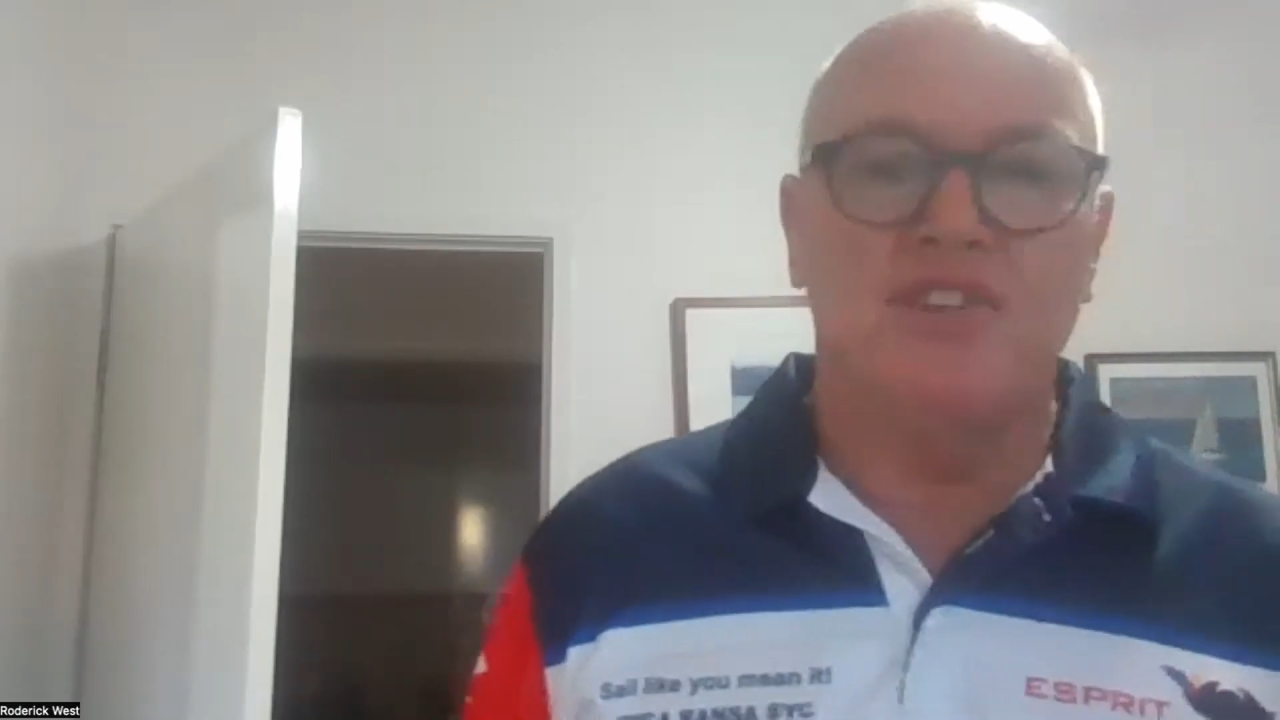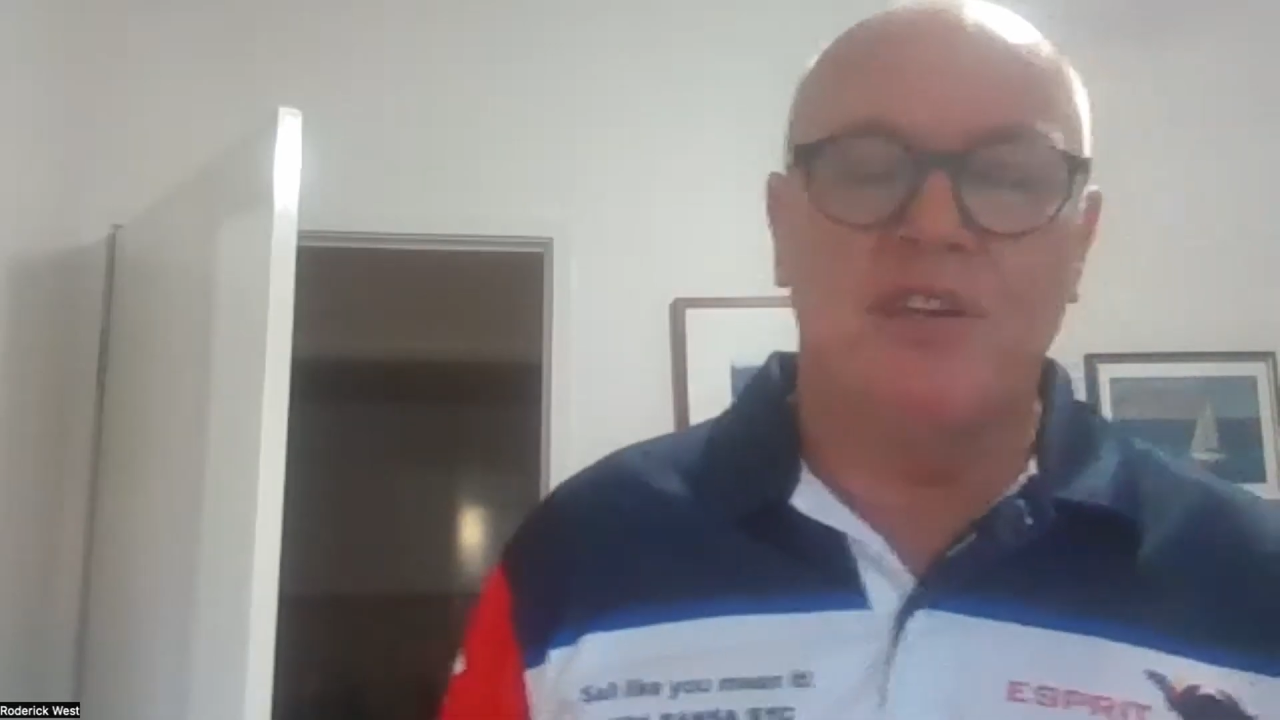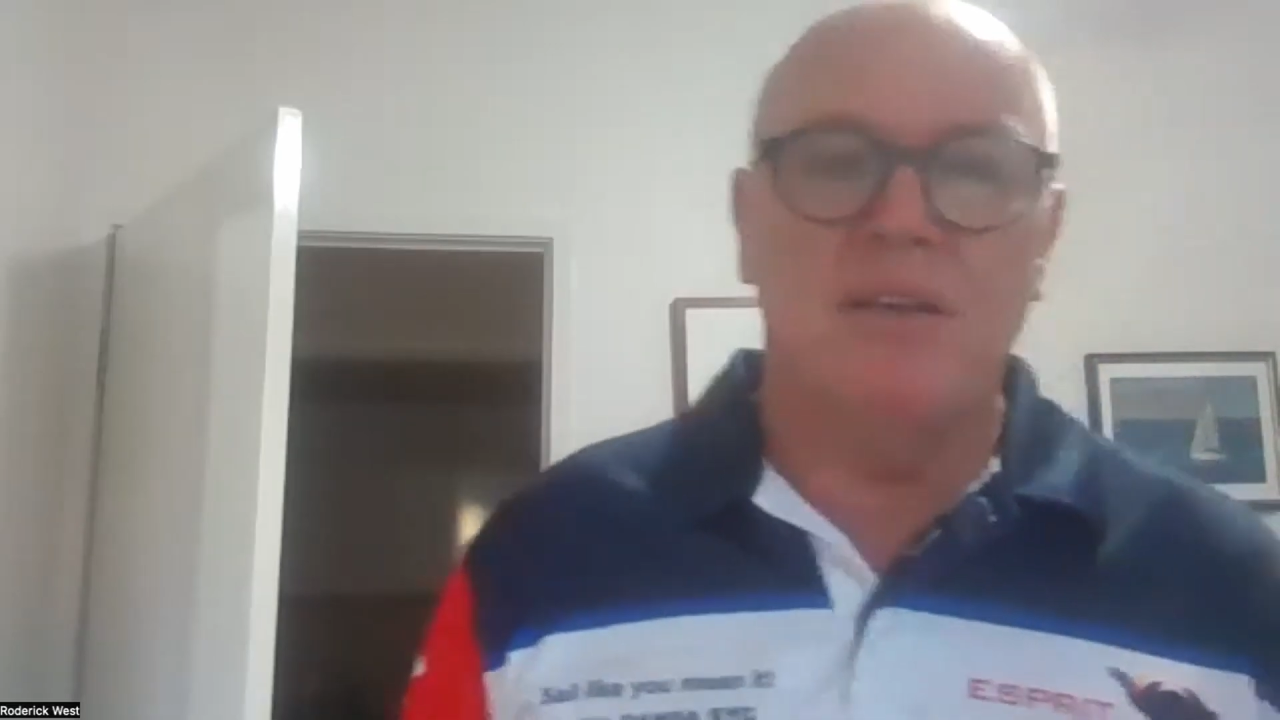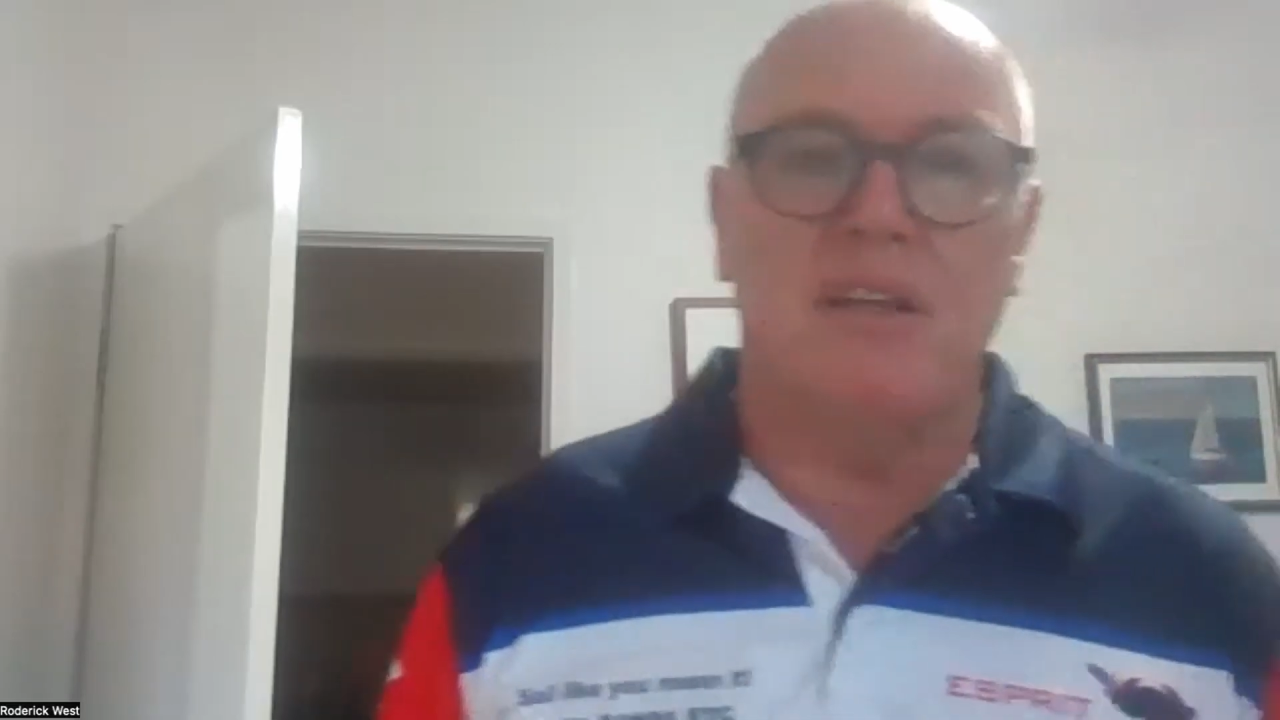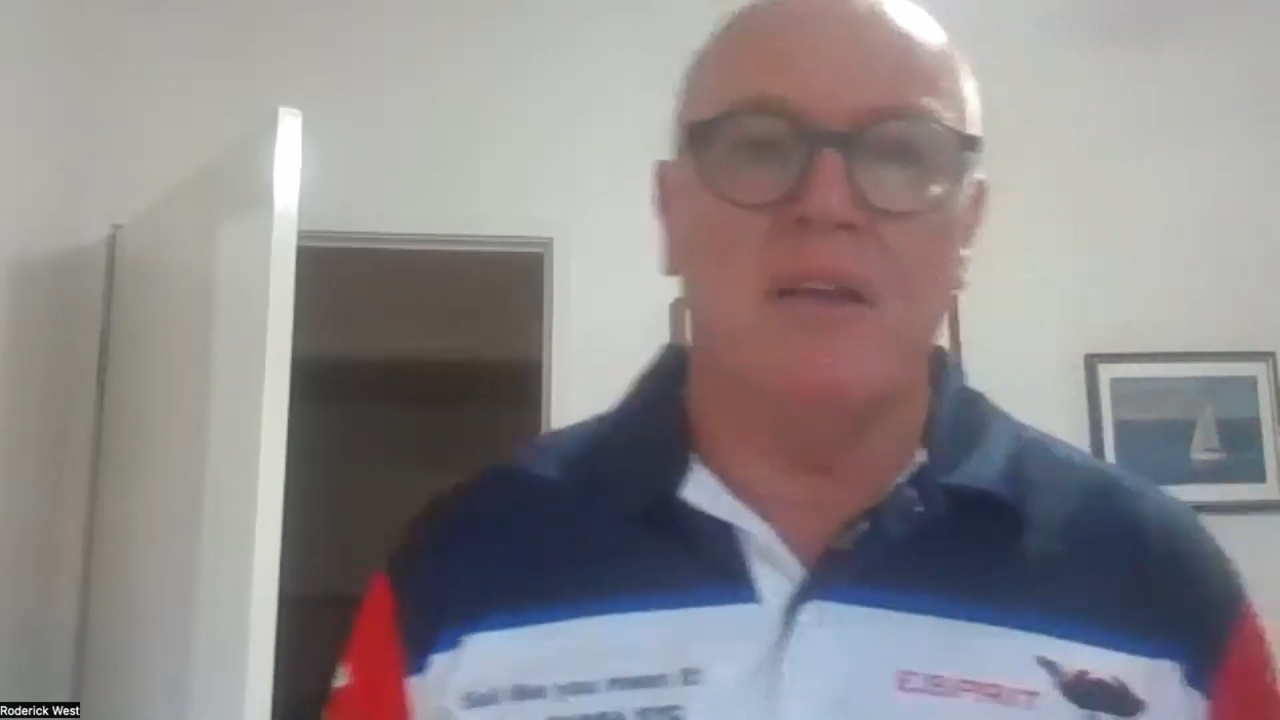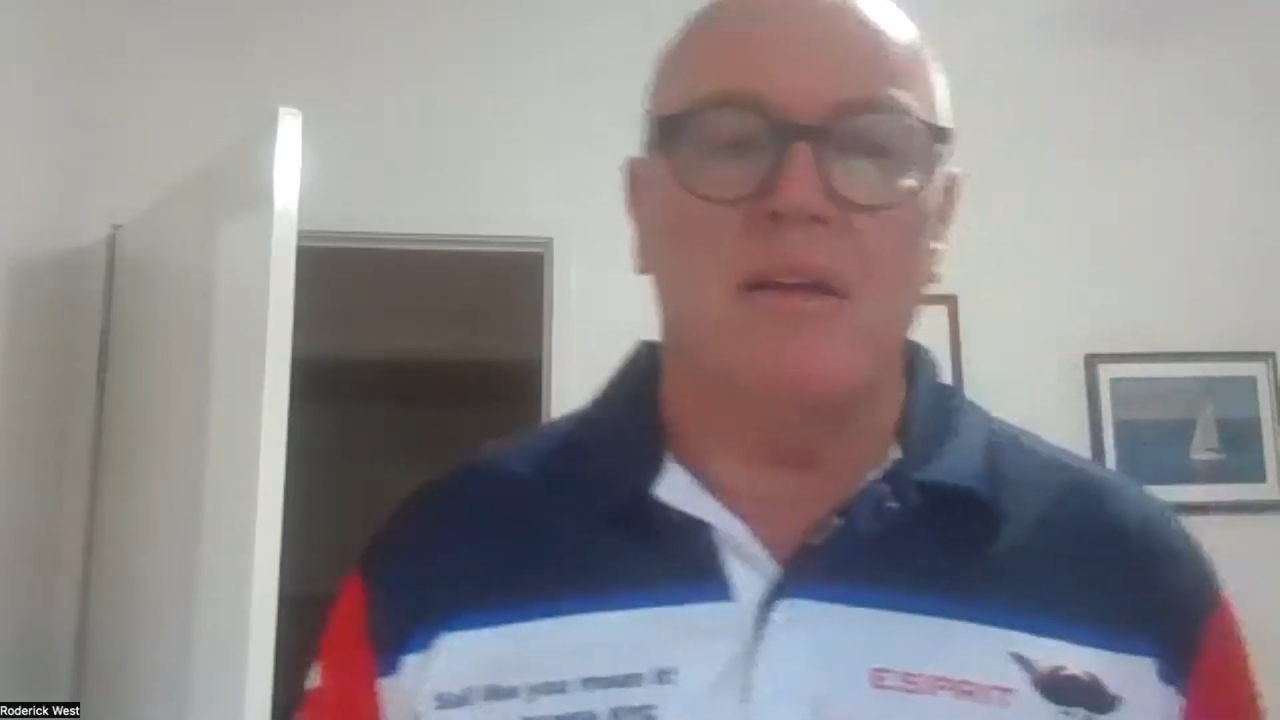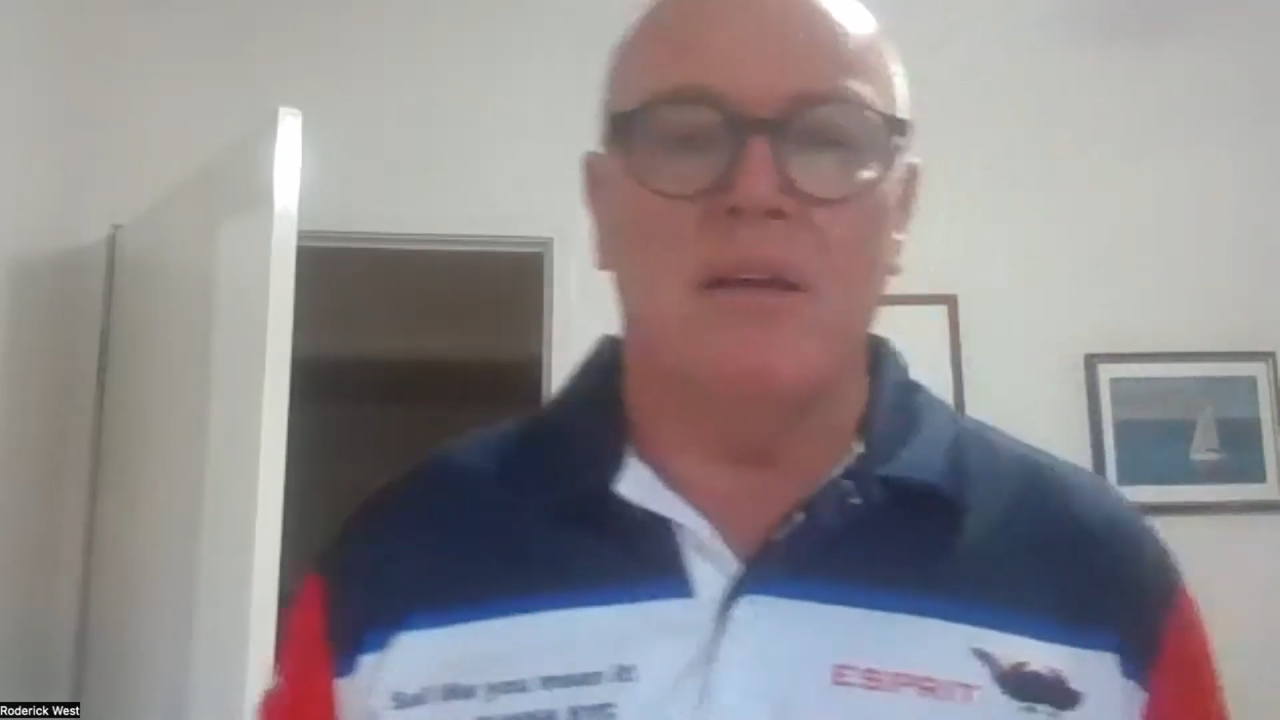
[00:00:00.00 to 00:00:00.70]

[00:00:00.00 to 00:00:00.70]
Sydney,